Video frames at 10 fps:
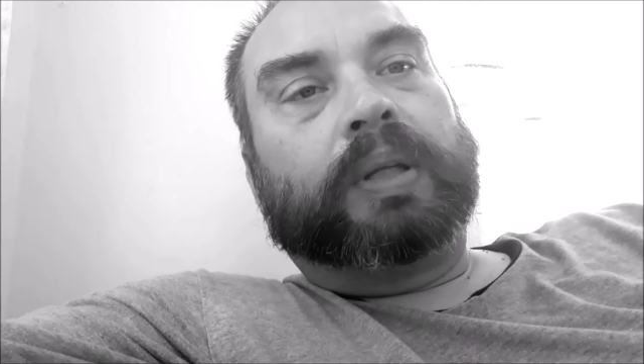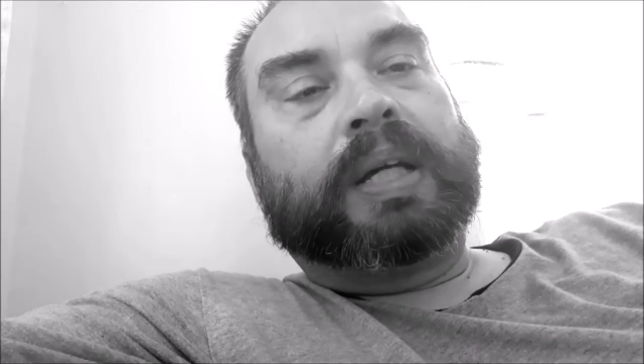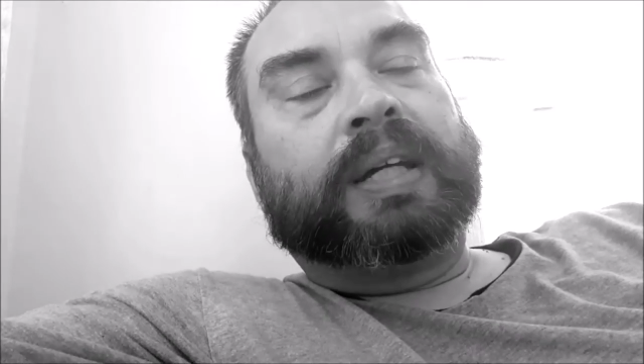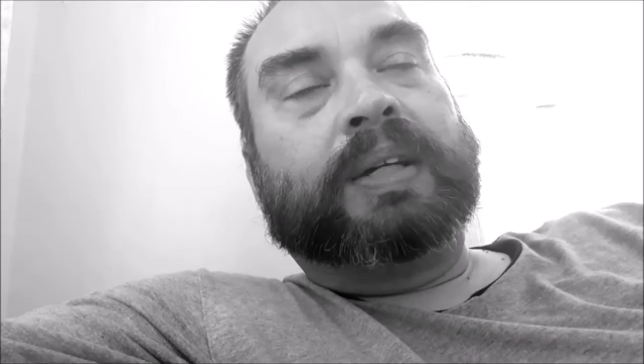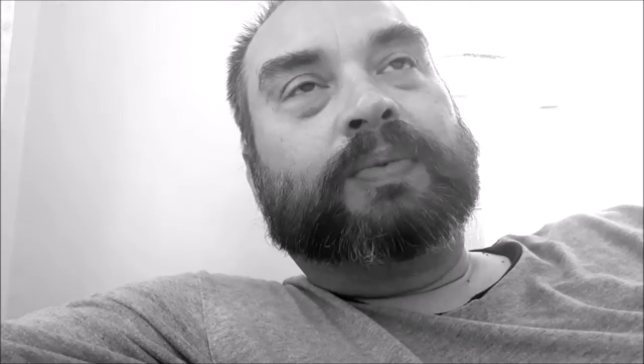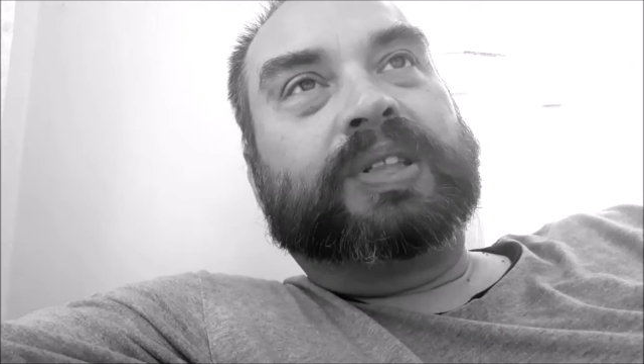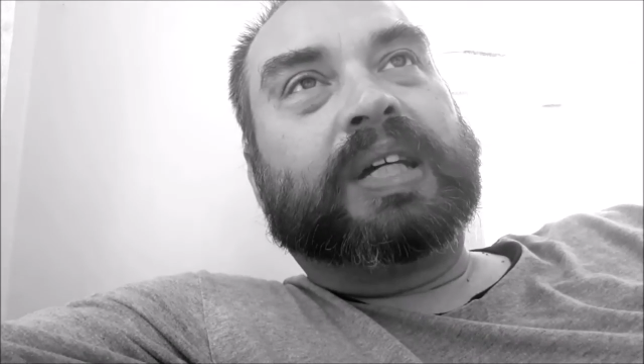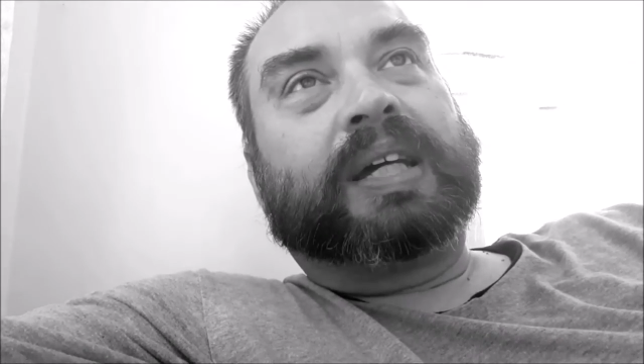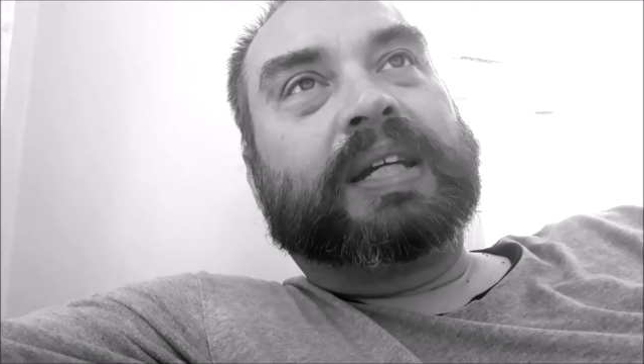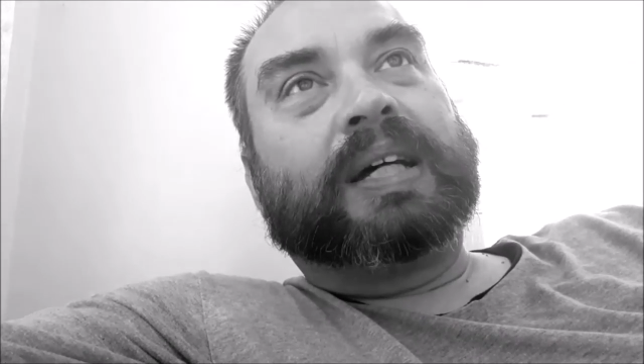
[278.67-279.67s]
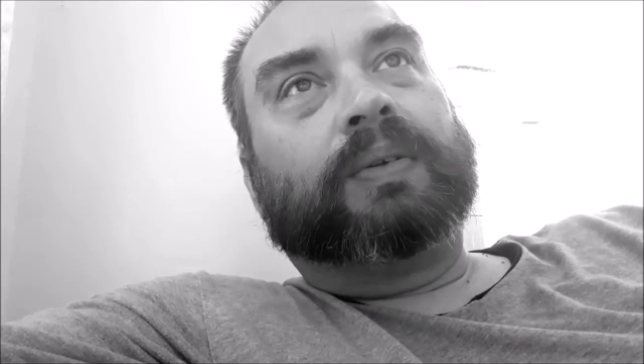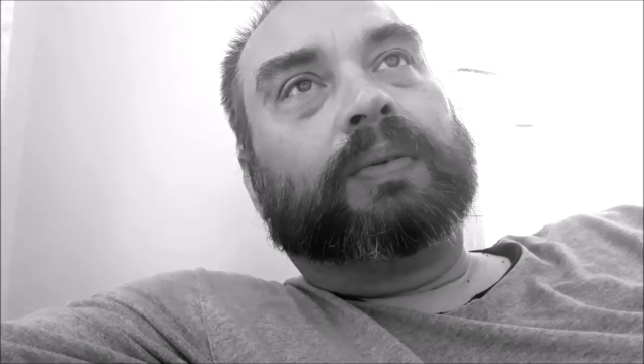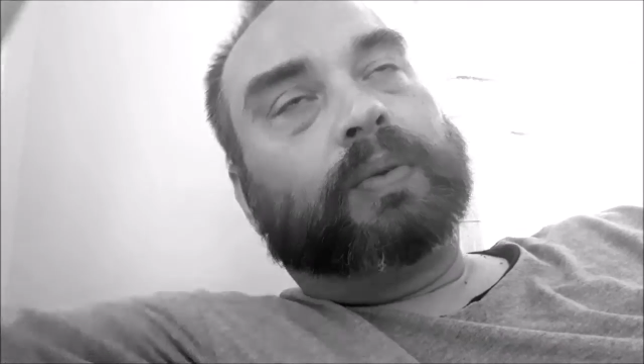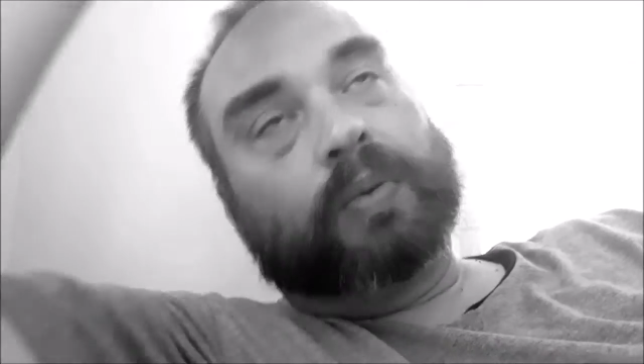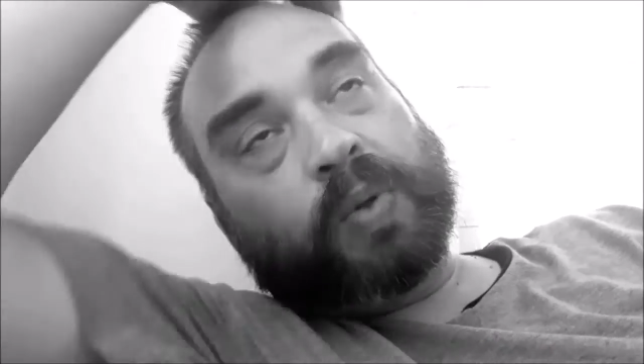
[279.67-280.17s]
It was taken out
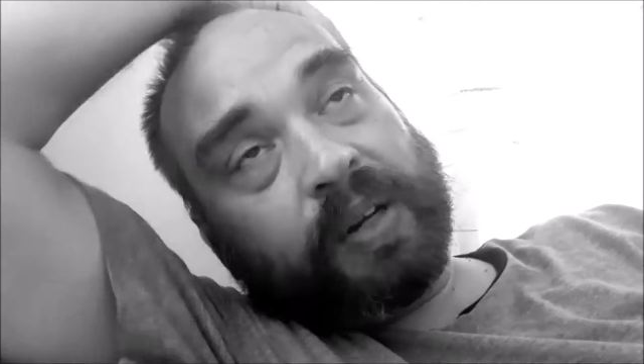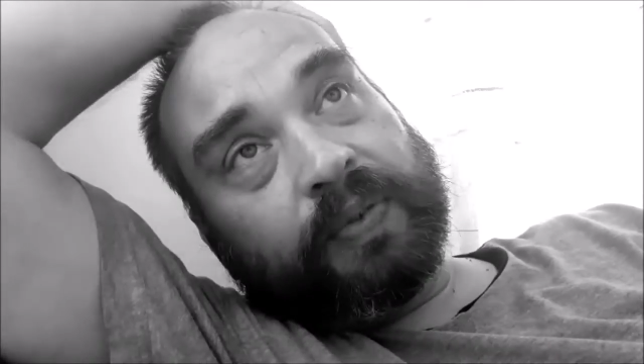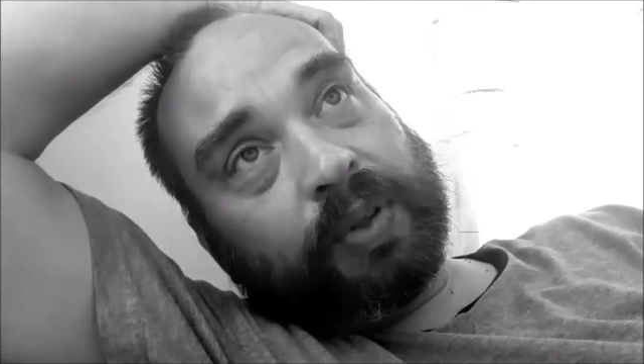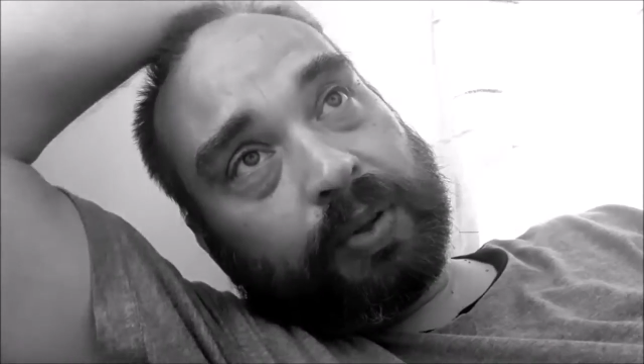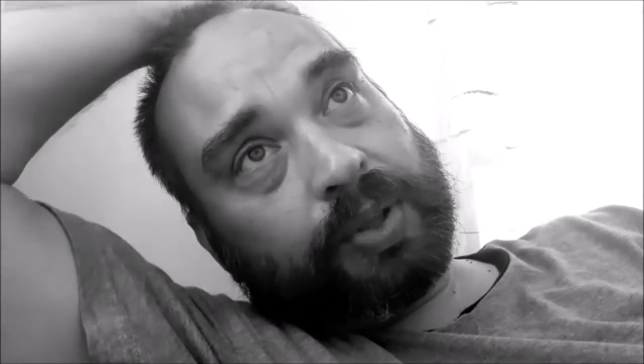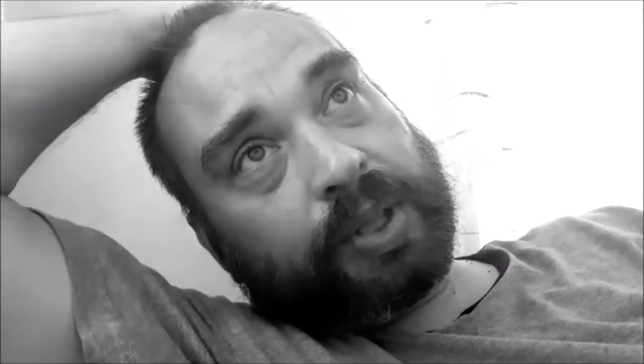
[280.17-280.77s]
quite a few years